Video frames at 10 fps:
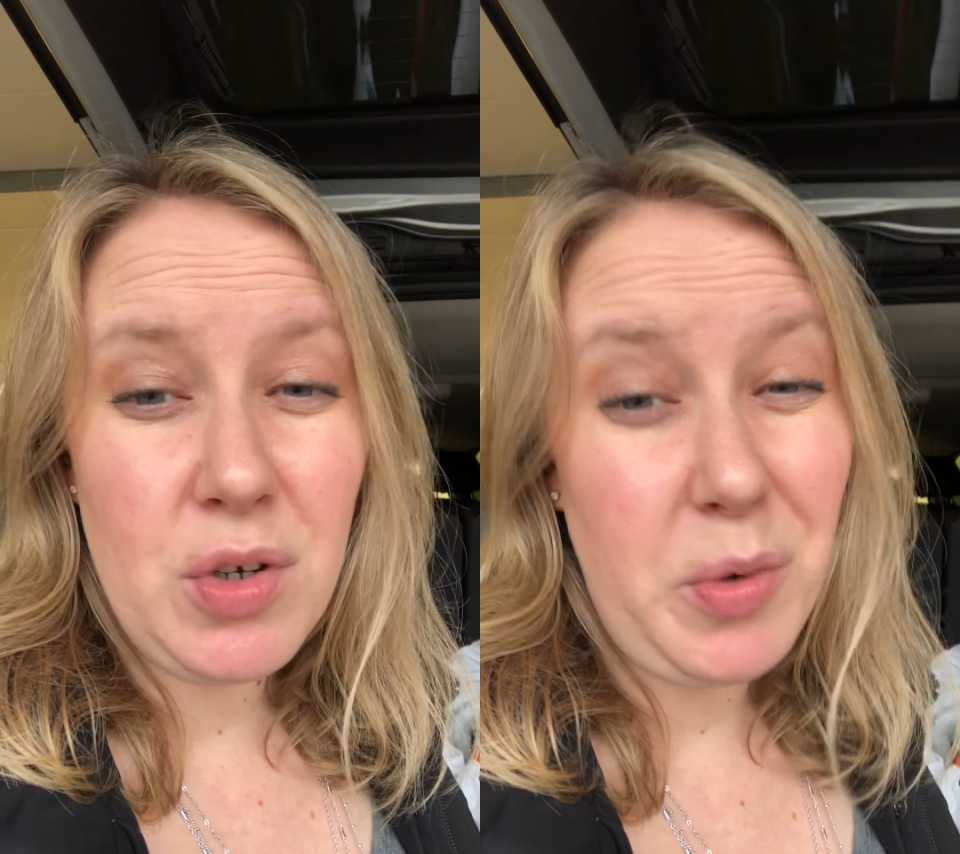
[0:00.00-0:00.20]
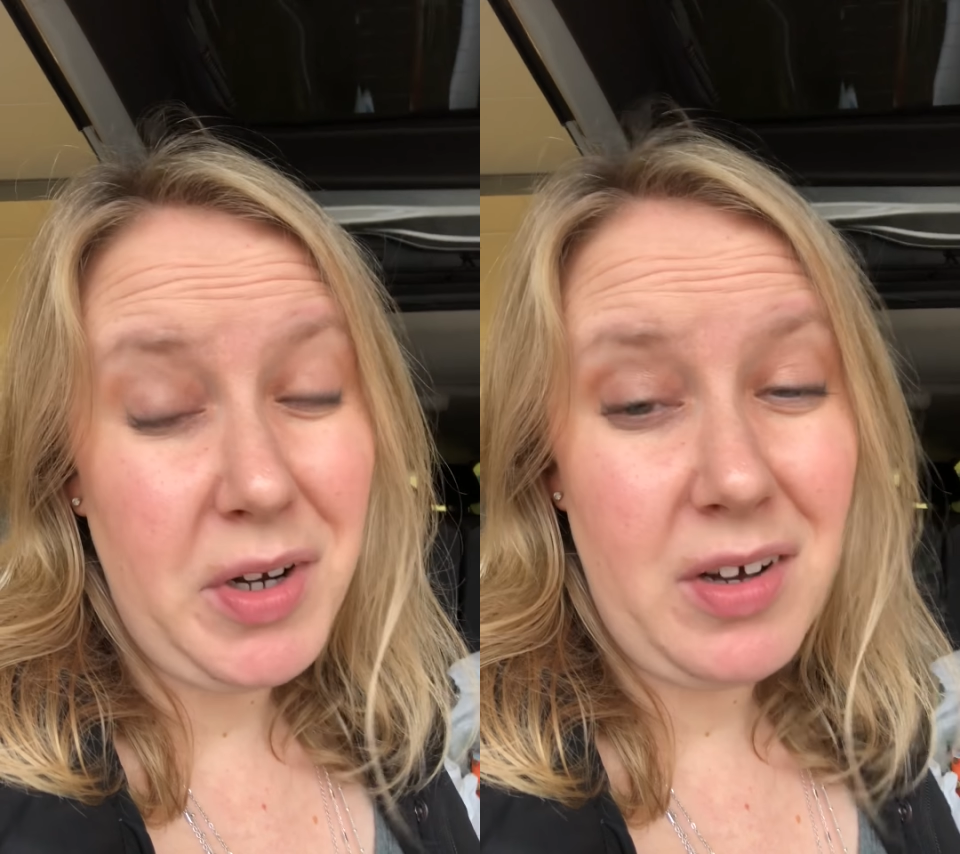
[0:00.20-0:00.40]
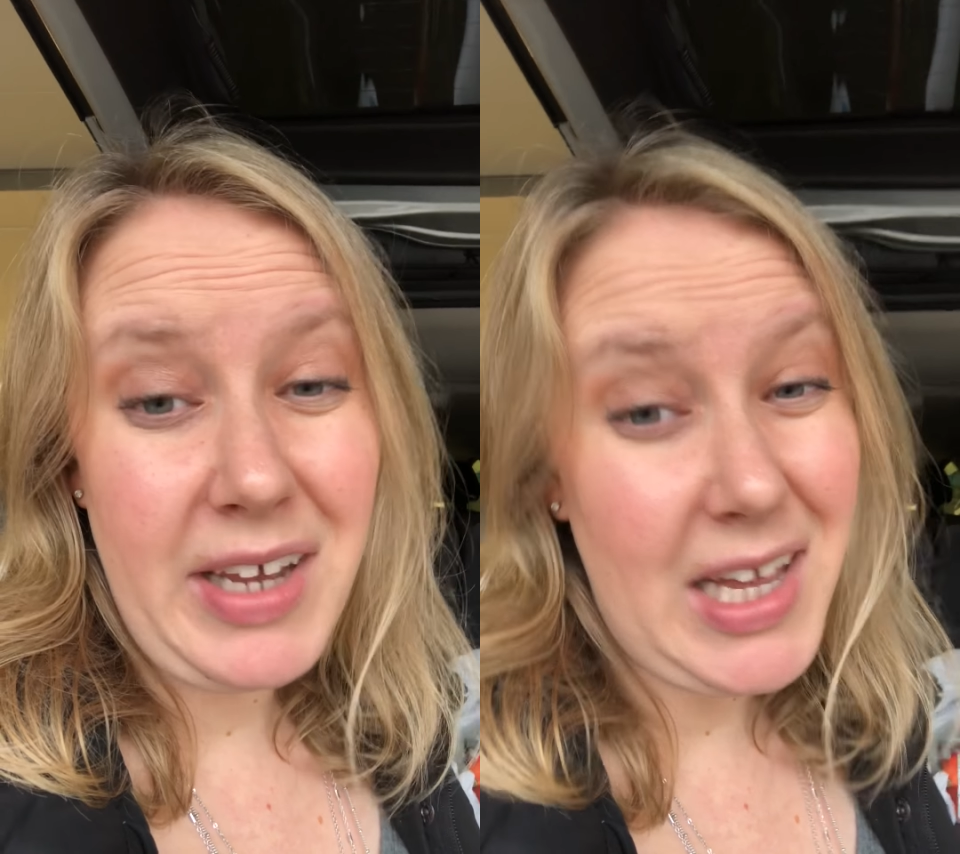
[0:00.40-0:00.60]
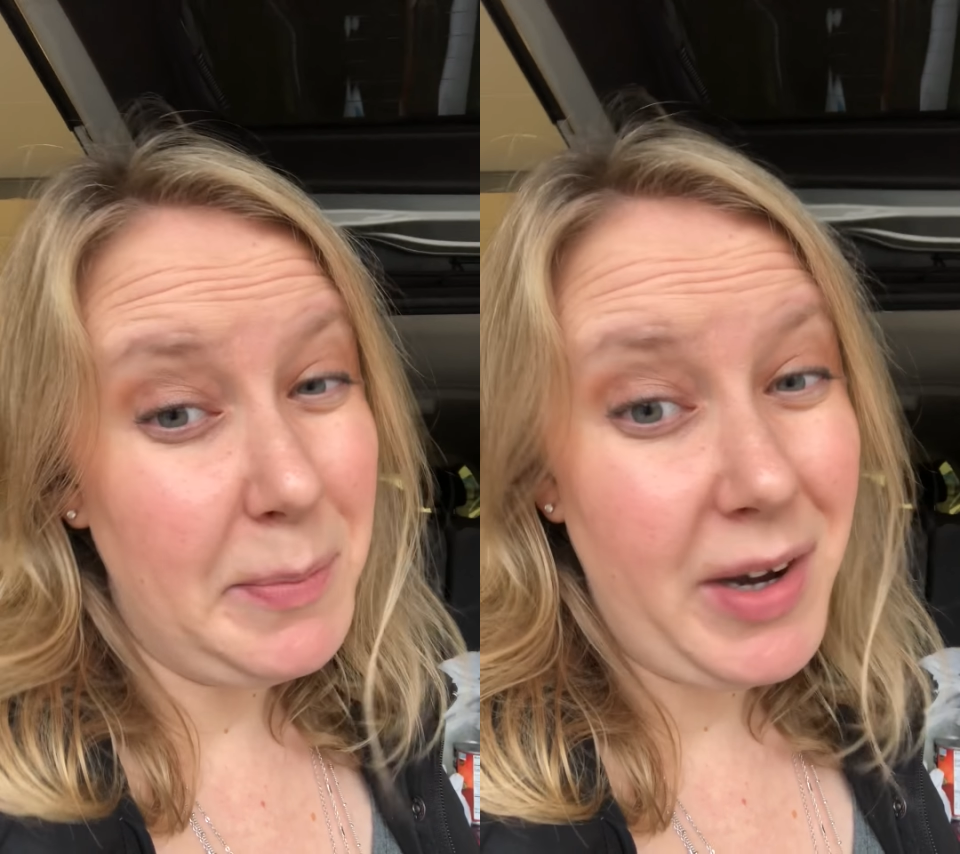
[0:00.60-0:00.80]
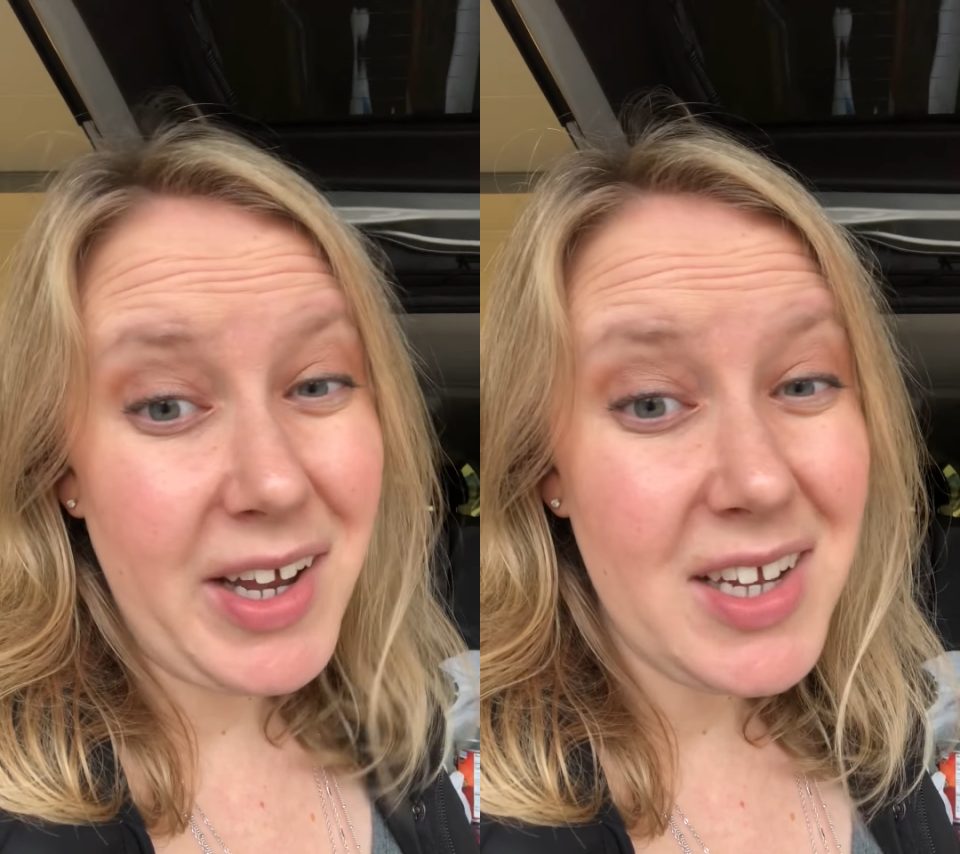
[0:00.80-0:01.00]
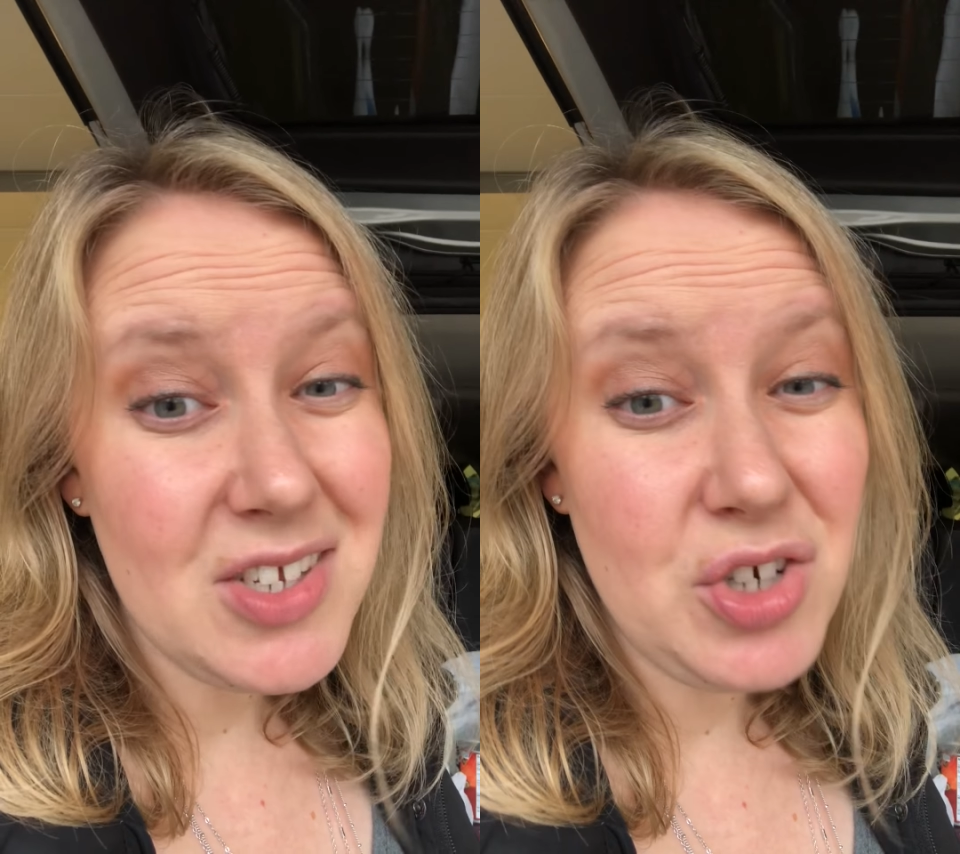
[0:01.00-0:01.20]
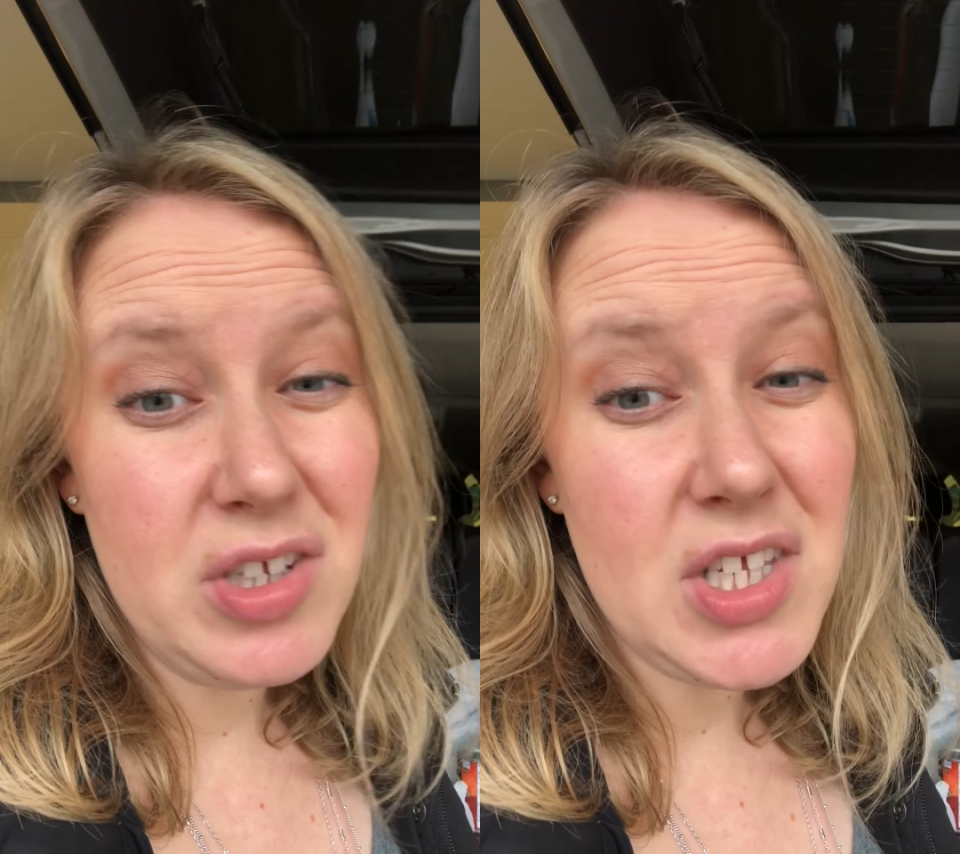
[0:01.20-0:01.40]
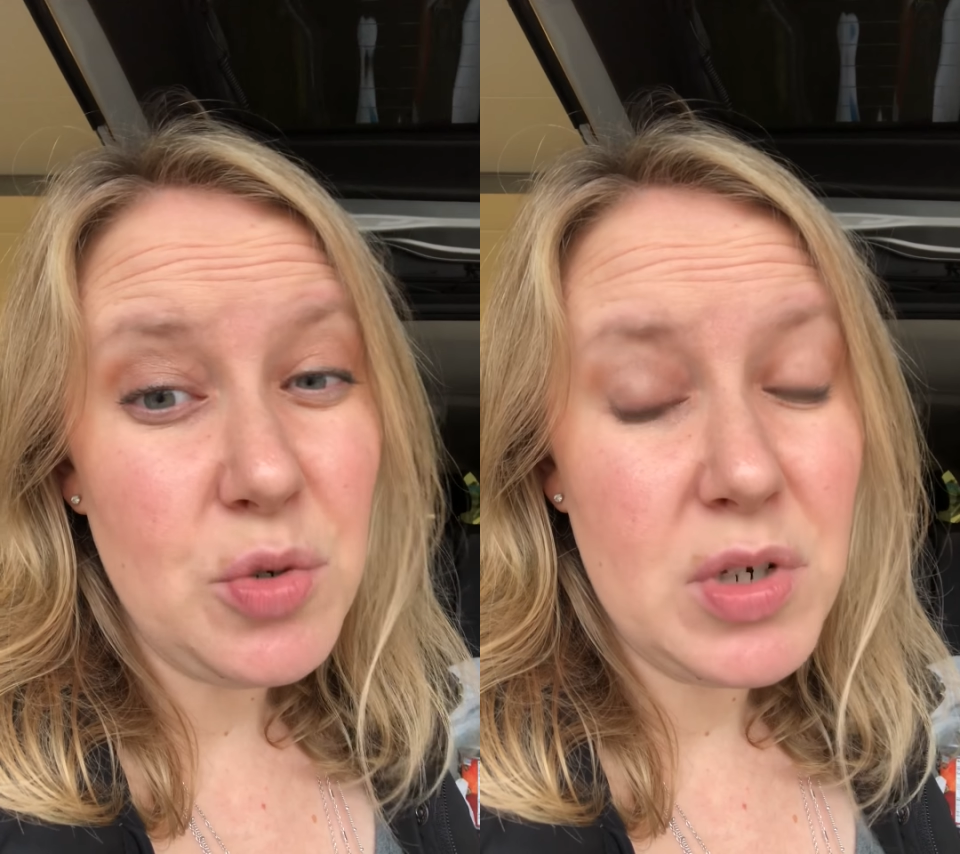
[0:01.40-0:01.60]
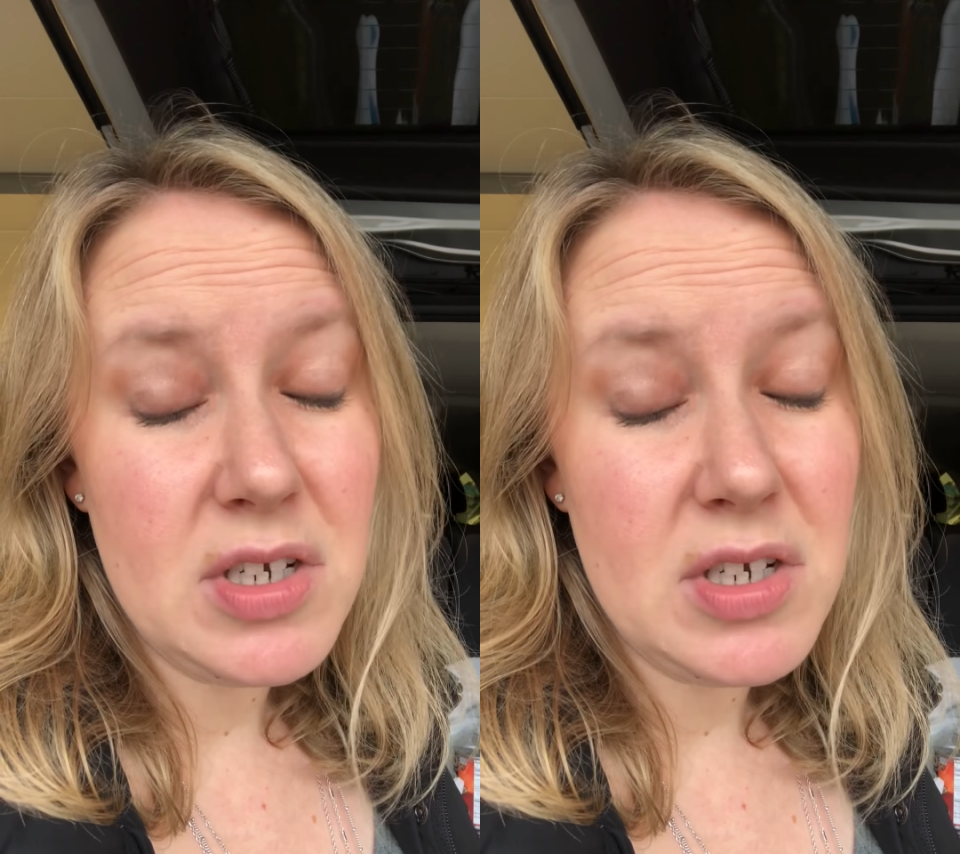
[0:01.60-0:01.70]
going on antibiotics during this